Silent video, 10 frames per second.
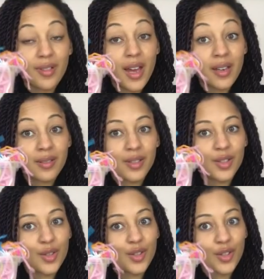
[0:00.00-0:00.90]

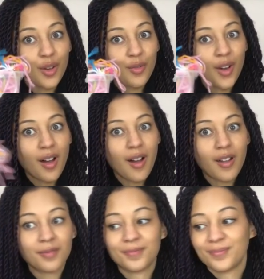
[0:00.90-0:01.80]
ends so
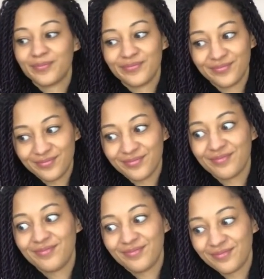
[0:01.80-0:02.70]
far.
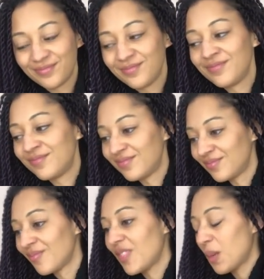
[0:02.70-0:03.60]
Mm hmm
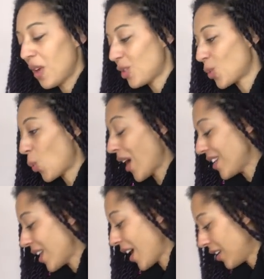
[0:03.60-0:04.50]
Might just
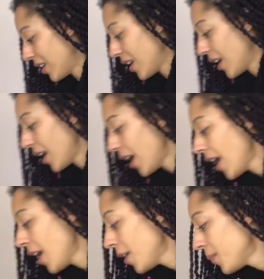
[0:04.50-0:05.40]
weigh that.
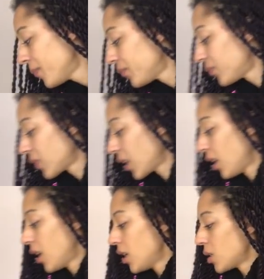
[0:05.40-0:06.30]
Um,
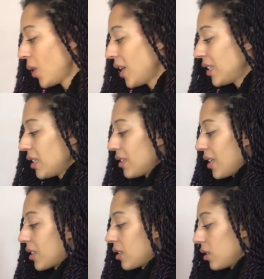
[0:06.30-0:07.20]
so what I did is
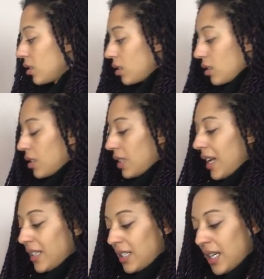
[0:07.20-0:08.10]
I
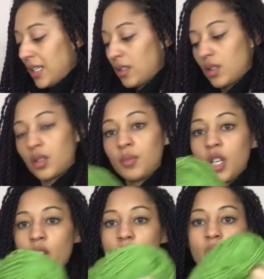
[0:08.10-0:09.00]
selected some
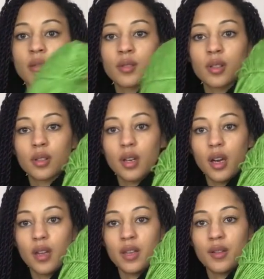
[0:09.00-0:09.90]
yarns
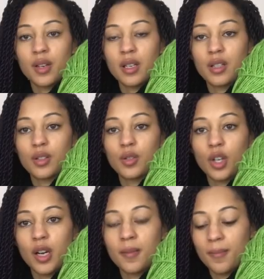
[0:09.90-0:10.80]
and they're in this
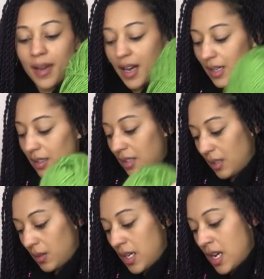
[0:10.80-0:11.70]
giant bag
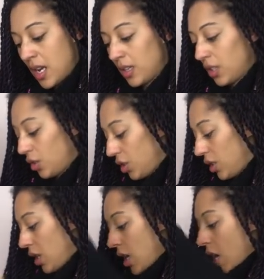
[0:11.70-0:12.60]
down here. It's just a,